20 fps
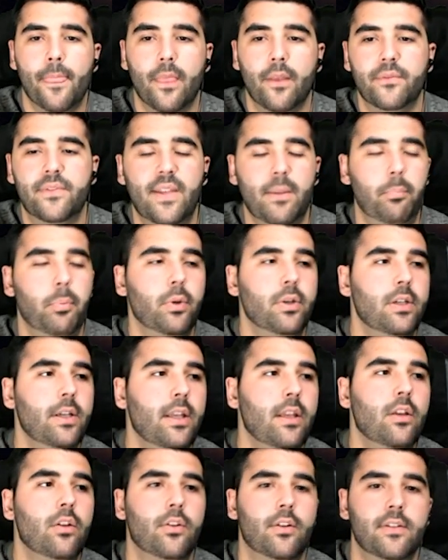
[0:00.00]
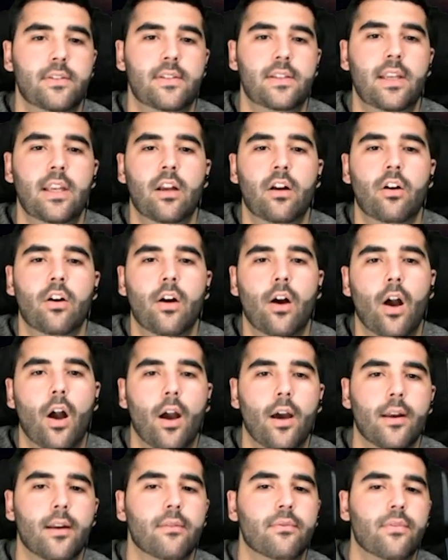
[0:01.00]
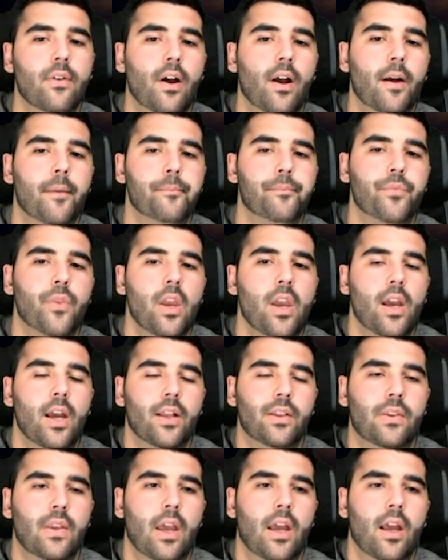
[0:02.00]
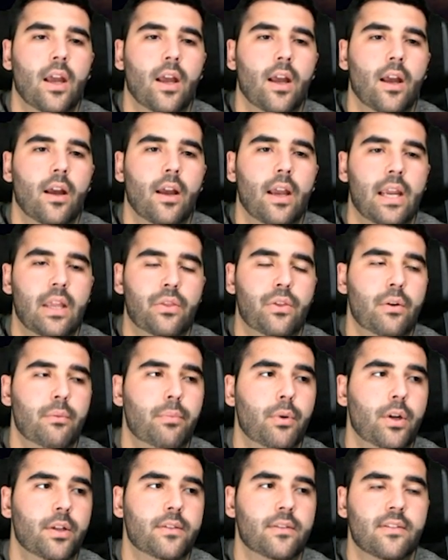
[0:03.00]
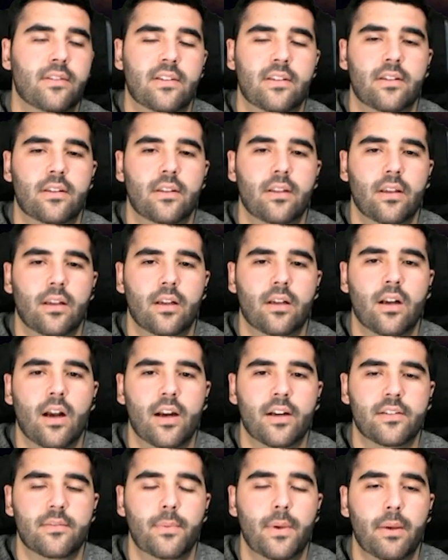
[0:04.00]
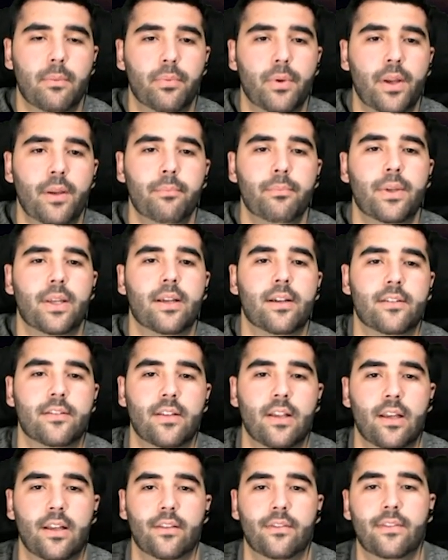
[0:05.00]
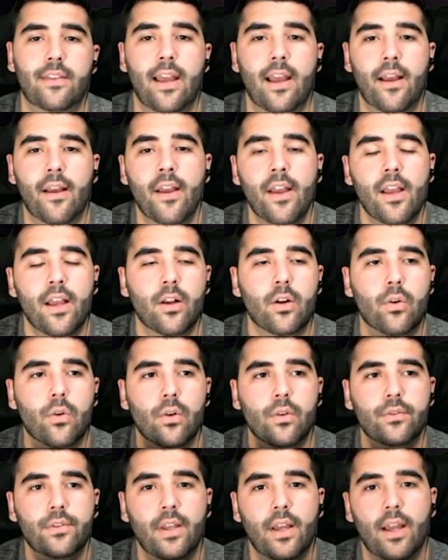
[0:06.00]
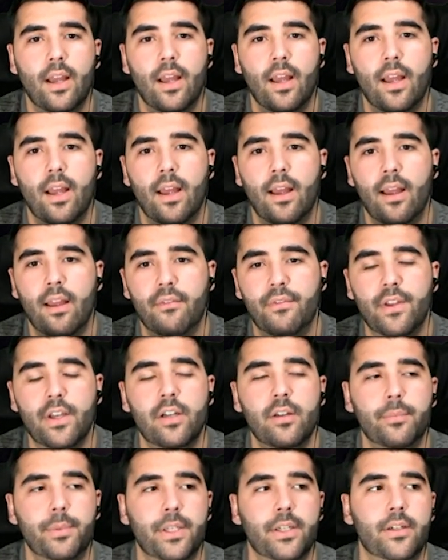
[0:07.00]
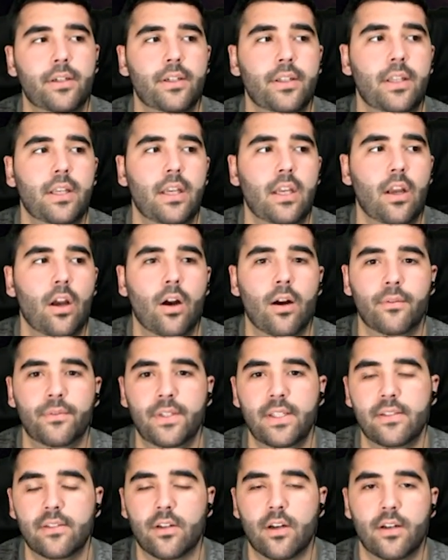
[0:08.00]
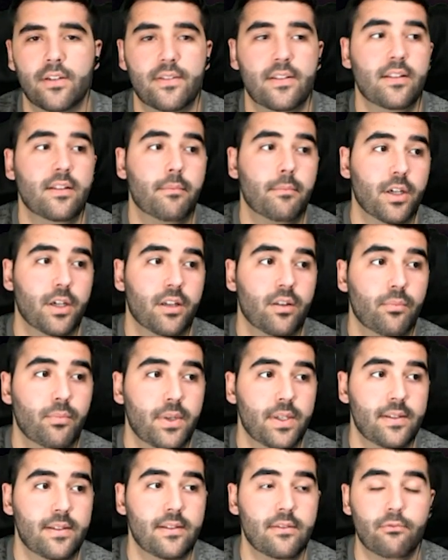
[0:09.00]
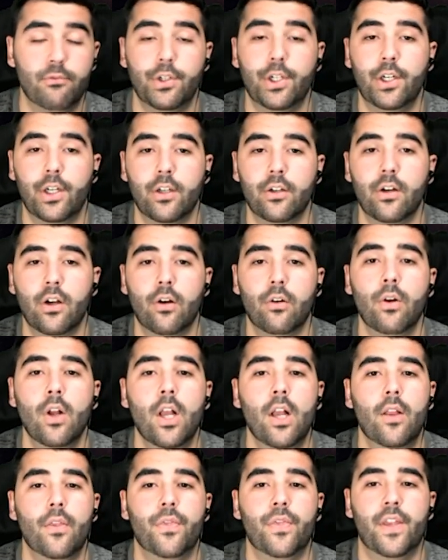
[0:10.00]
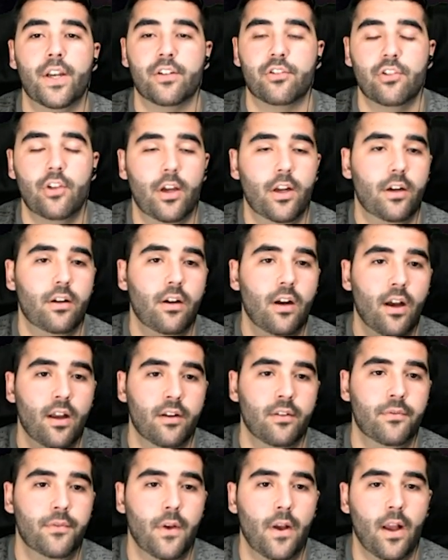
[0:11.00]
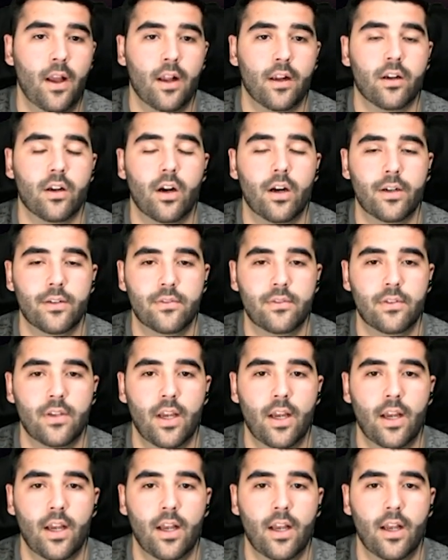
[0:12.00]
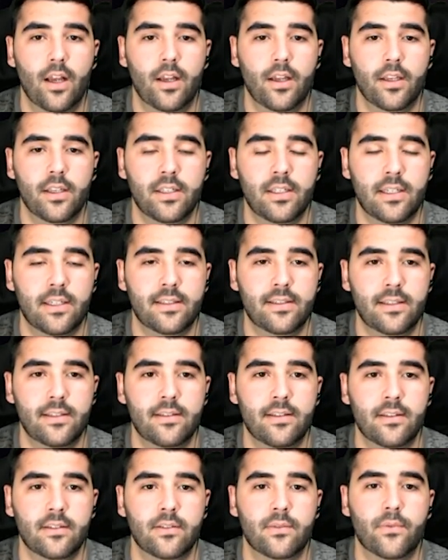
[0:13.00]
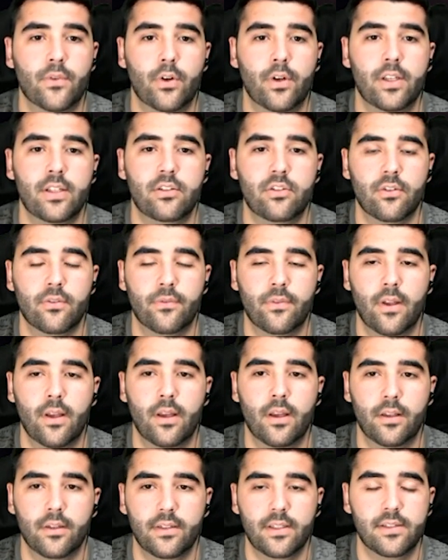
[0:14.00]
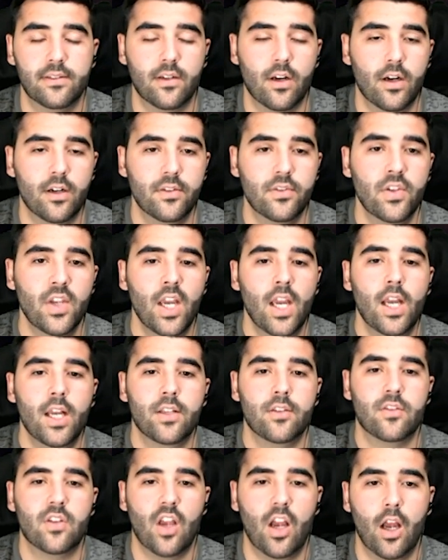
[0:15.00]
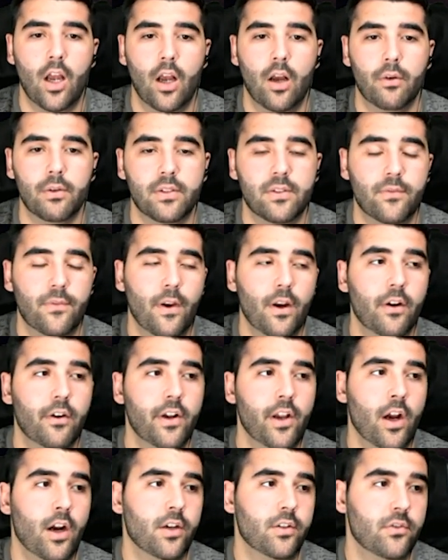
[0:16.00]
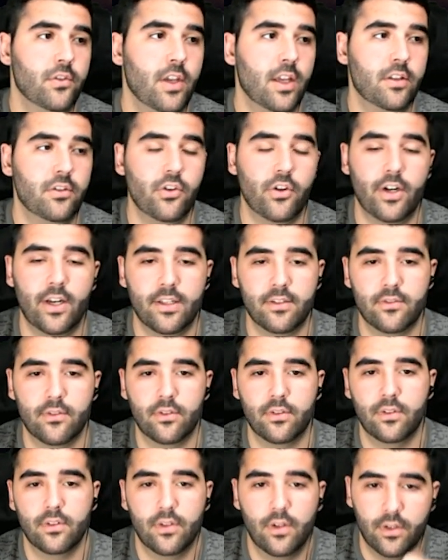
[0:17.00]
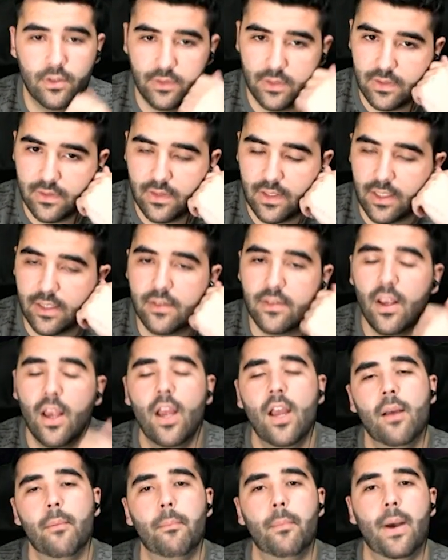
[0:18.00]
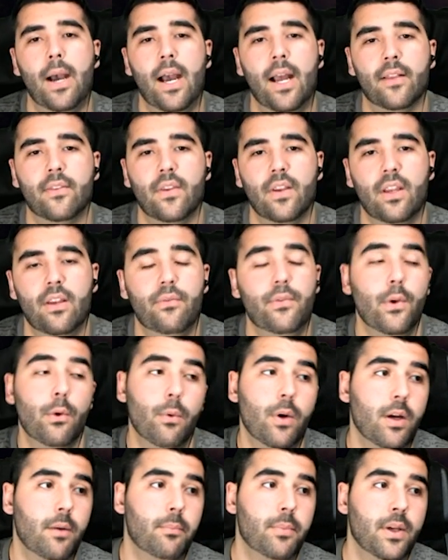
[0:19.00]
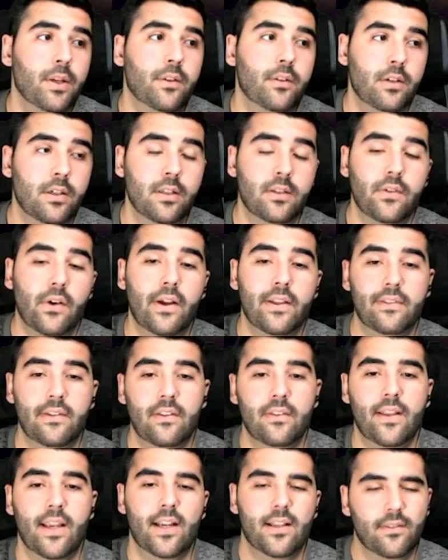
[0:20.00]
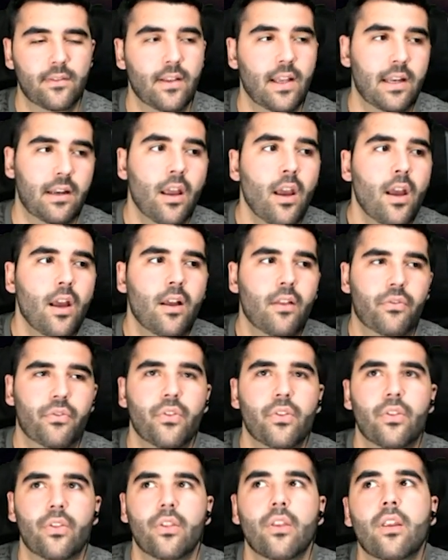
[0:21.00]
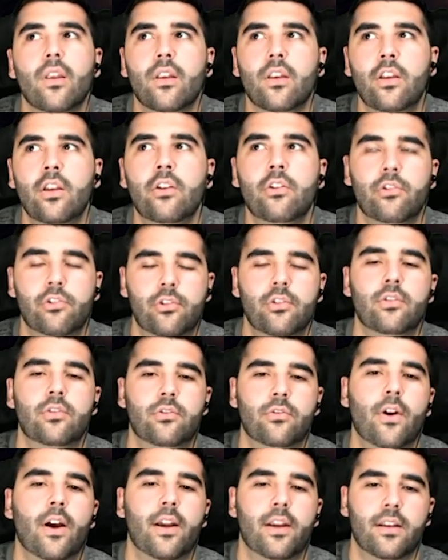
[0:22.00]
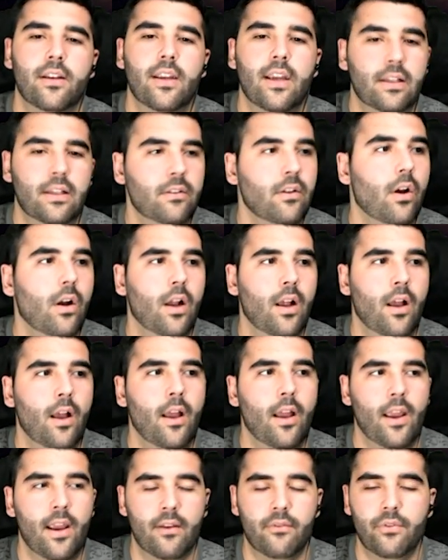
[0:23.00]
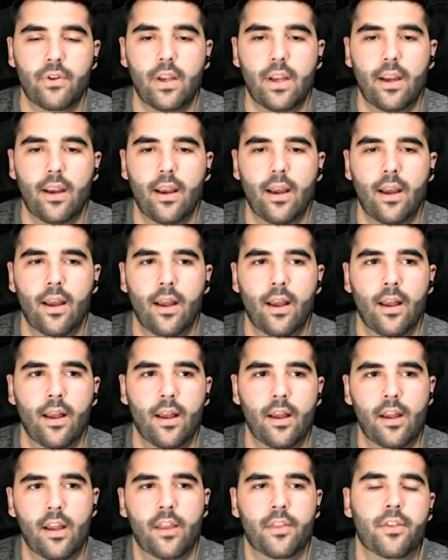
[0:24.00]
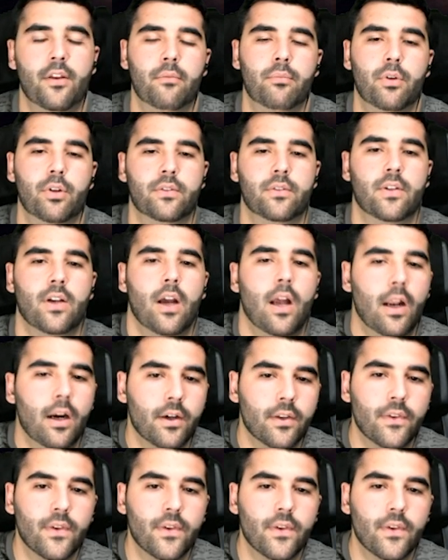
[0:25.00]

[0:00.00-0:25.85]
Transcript: Typically, you don't see a lot of Etherbots cards being played because the availability of these cards in the marketplace is really low. There's not a lot of cards in existence for each of these cards, so it's fairly hard to get your hands on these things. But if you want to build an Atlantean deck, then you should try and get every Etherbot card